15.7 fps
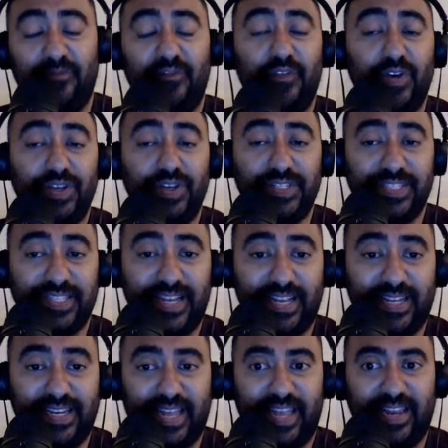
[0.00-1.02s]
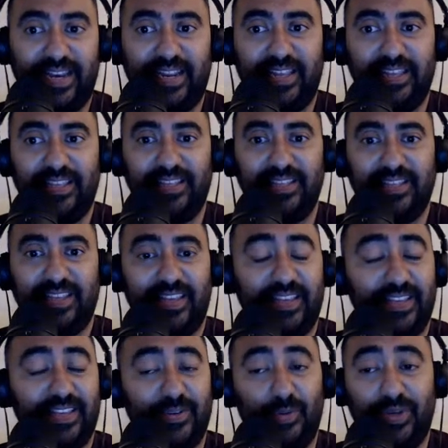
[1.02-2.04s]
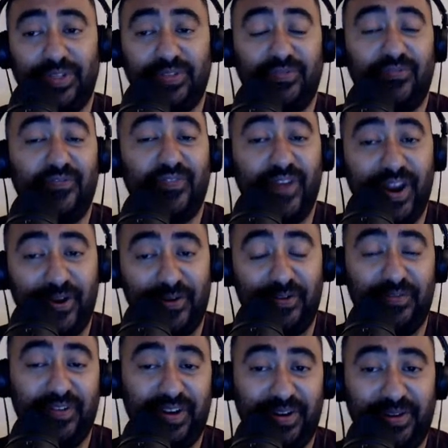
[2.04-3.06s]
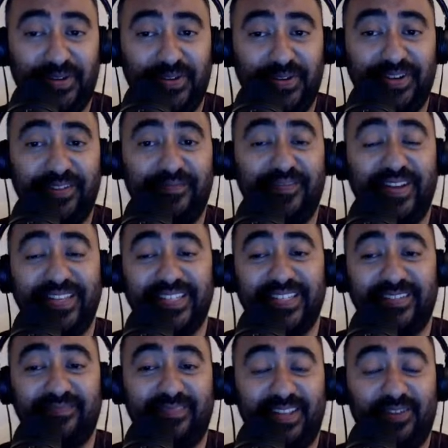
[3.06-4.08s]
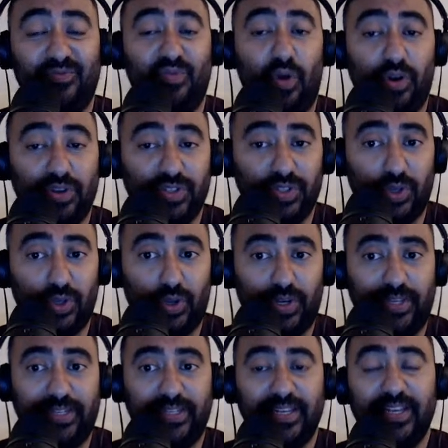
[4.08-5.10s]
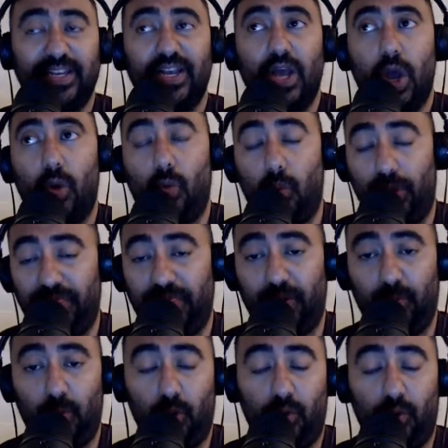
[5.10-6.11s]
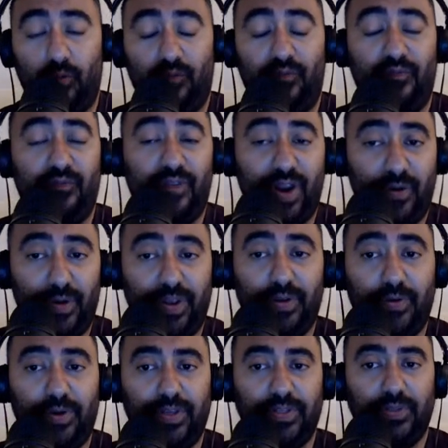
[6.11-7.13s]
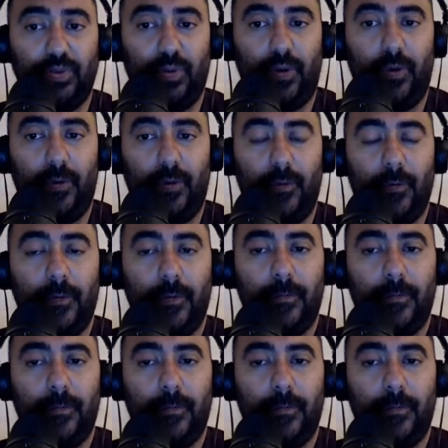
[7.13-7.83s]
First time, really and he he was very, very good defensively, rock solid with the ball, very good as well.